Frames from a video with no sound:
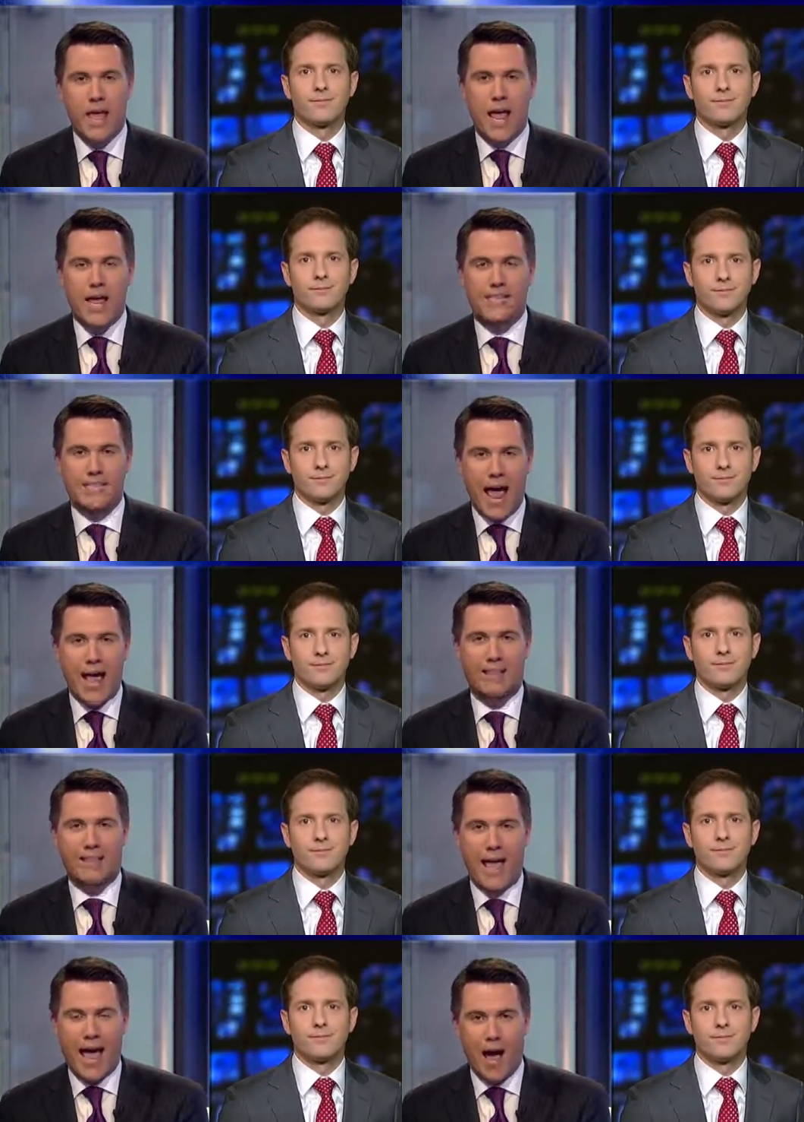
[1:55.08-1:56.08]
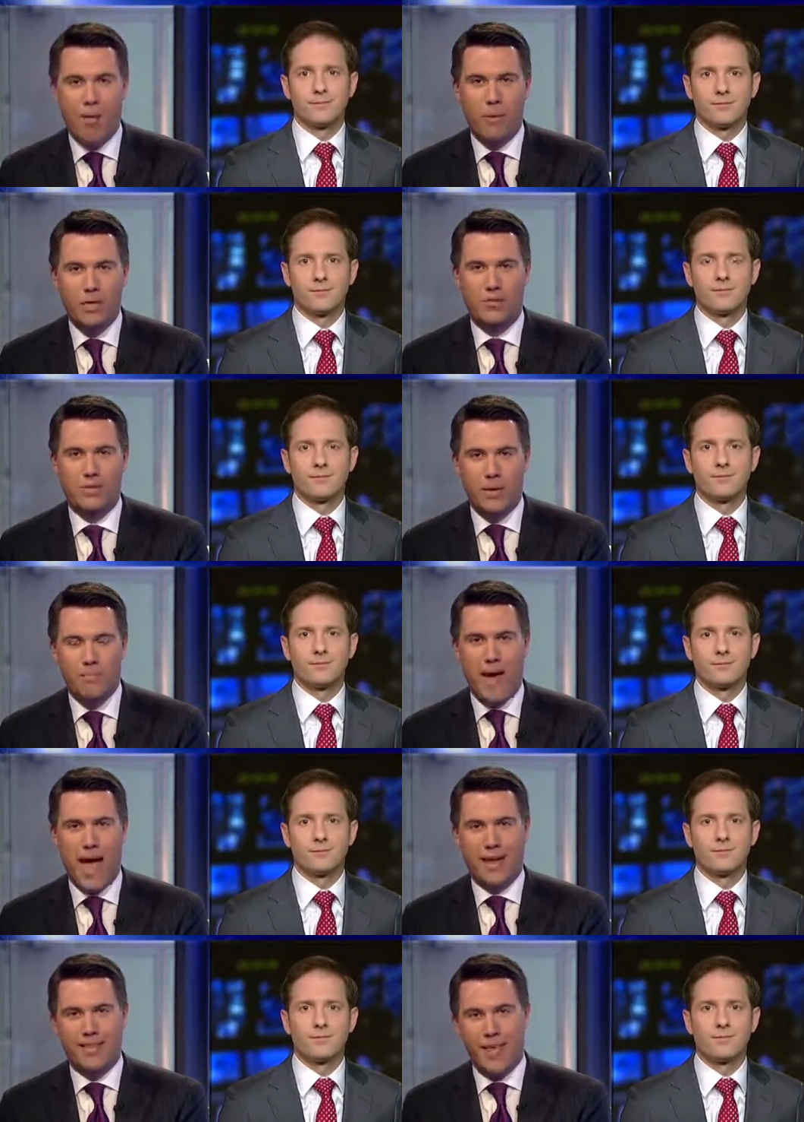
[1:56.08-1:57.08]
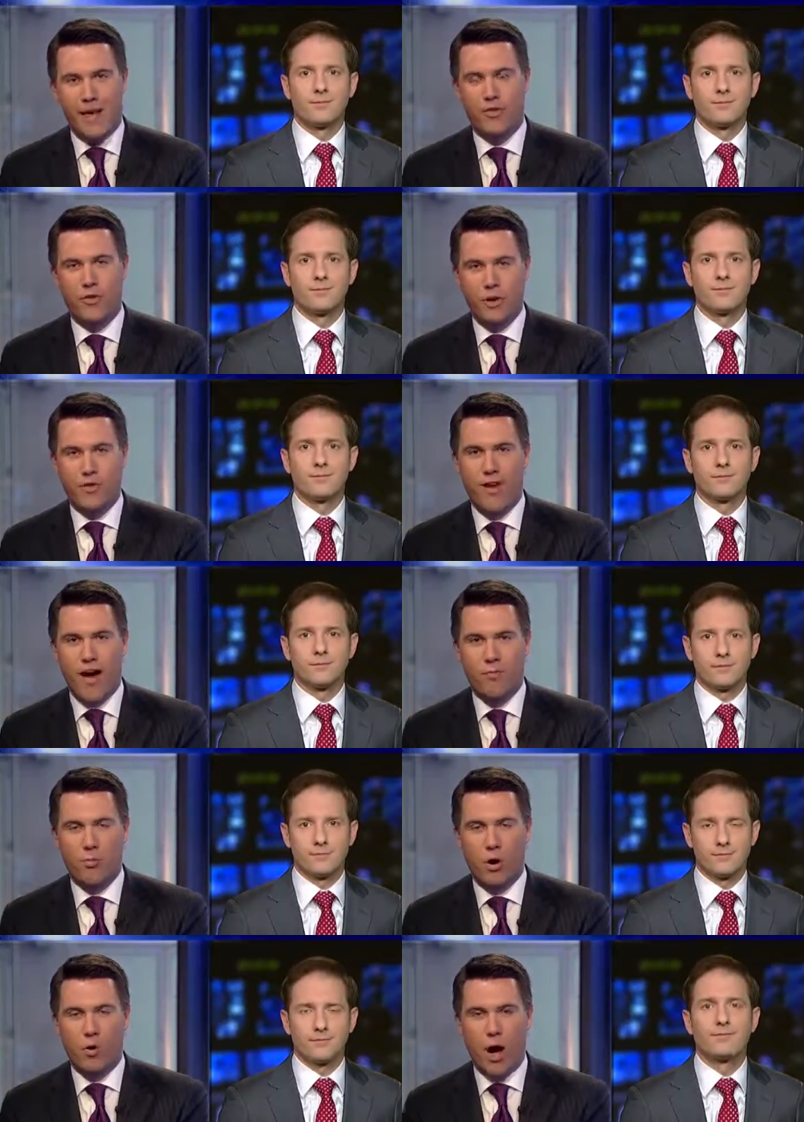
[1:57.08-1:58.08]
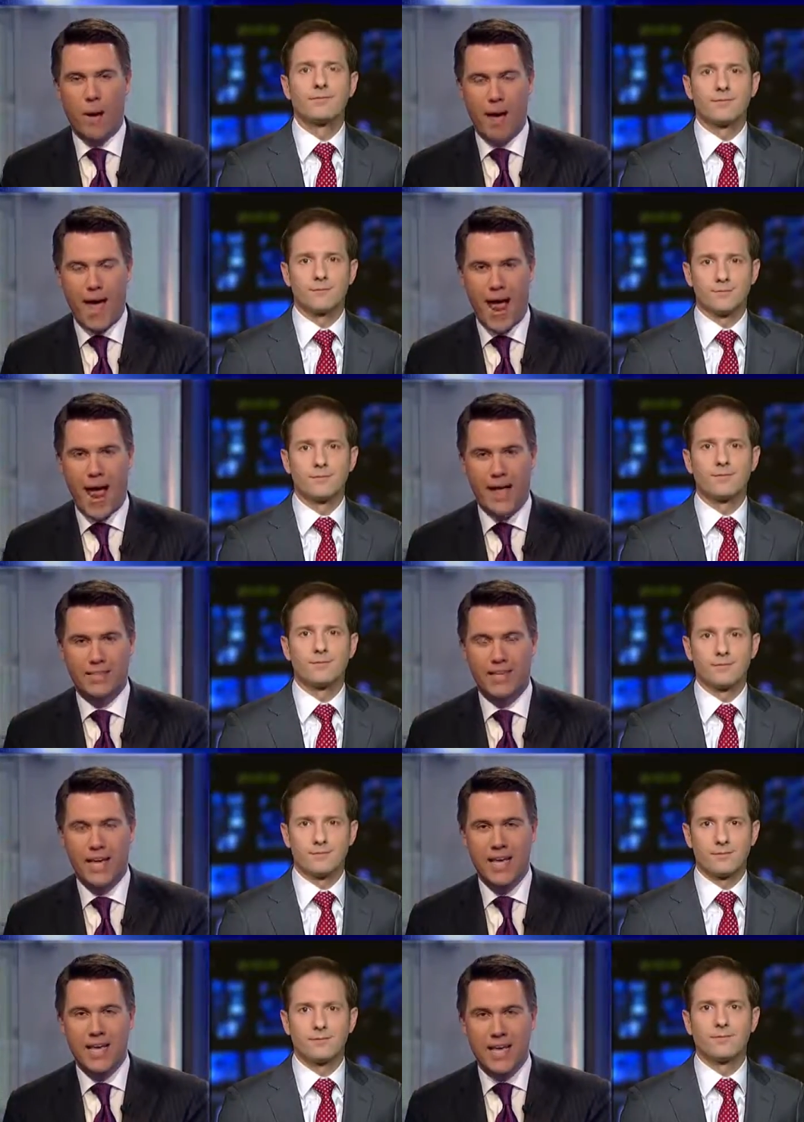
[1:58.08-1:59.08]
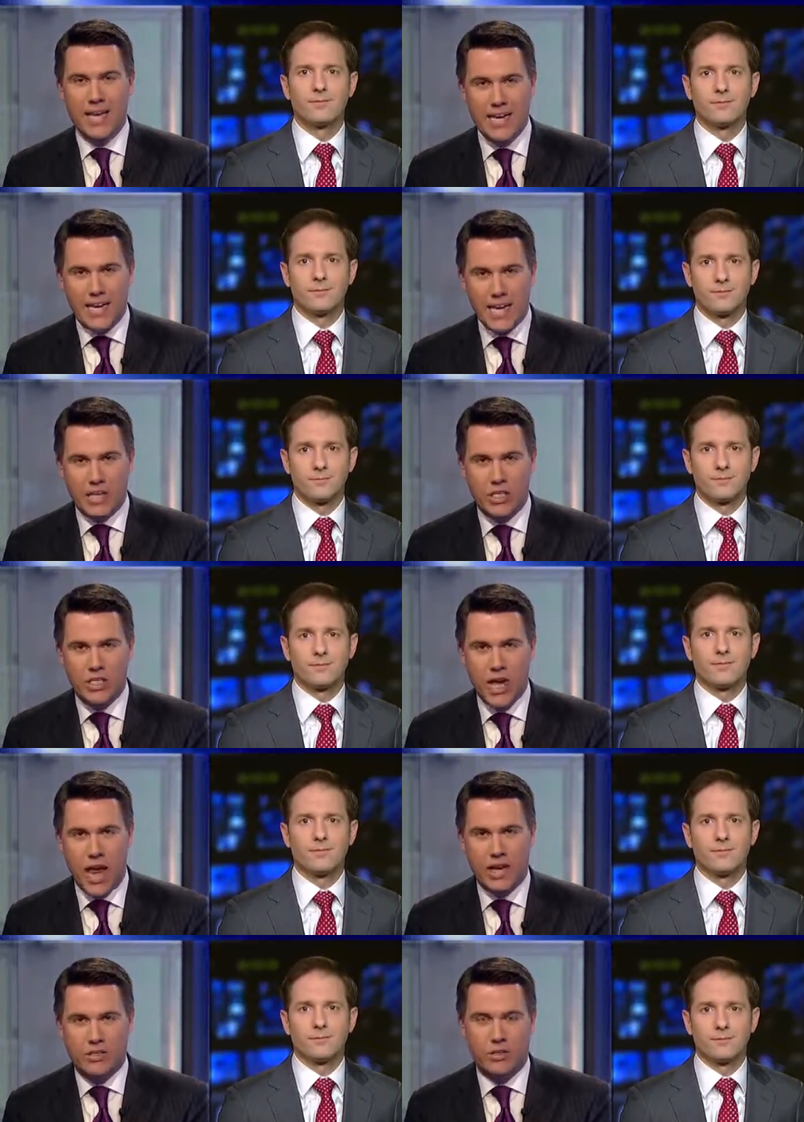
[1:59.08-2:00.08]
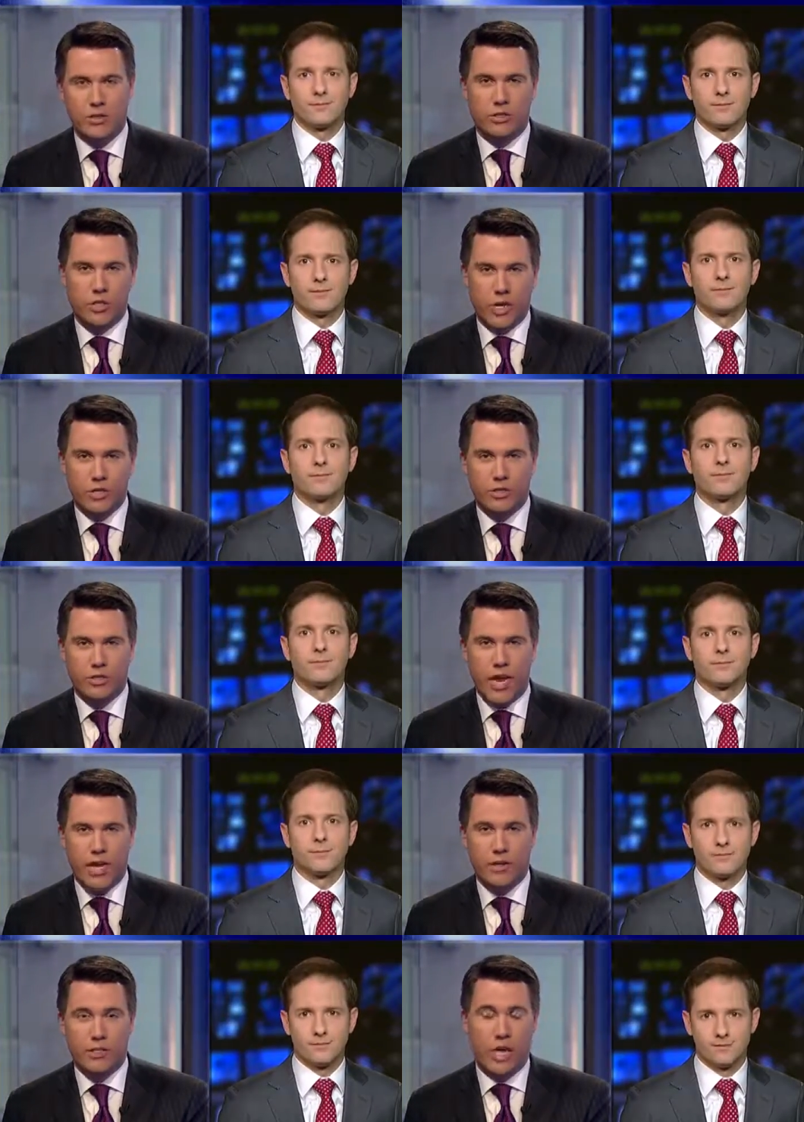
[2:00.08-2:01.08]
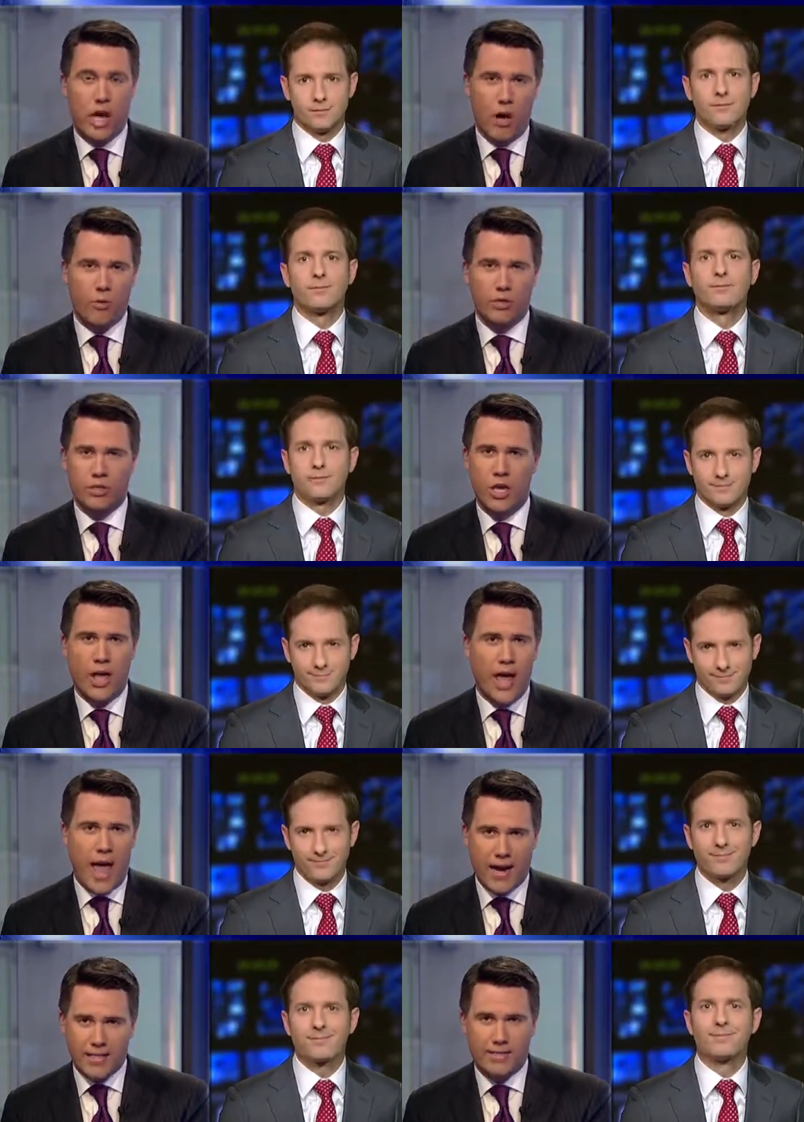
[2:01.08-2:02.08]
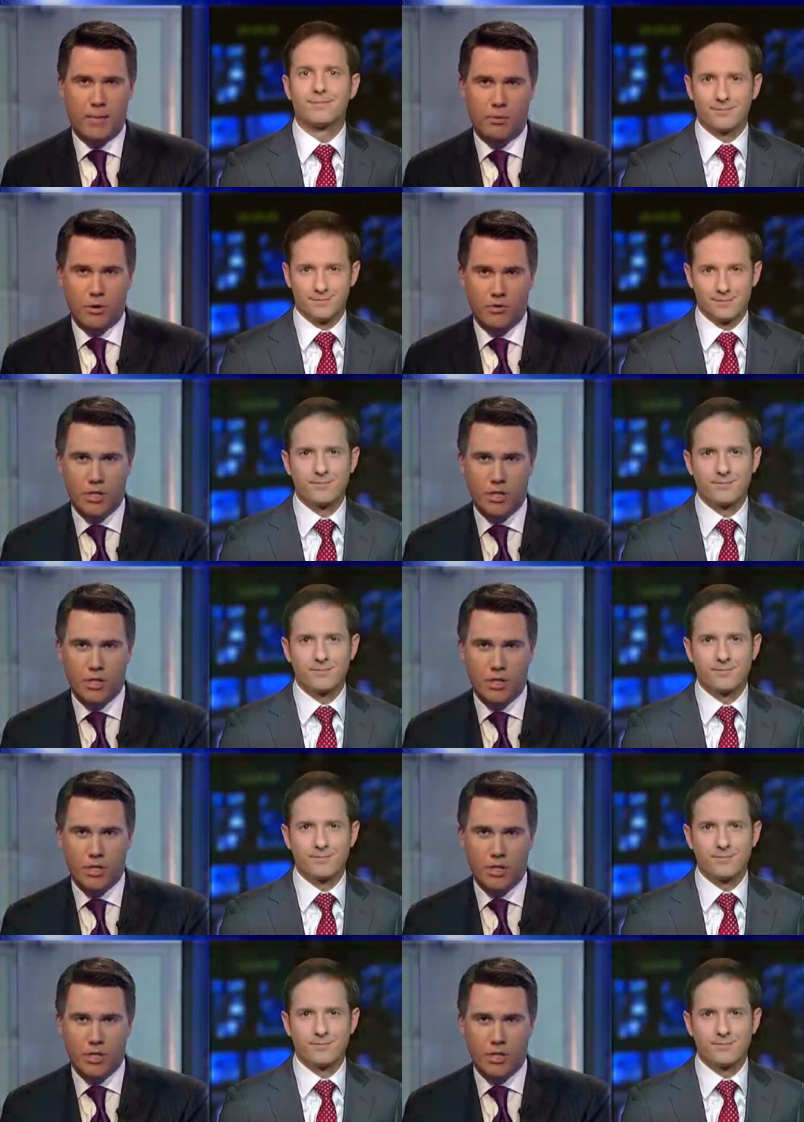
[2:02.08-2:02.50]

Speaker 1: exactly how much of an impact the F-35 program has in each state. So you click on your state and you can say, oh, there's X number of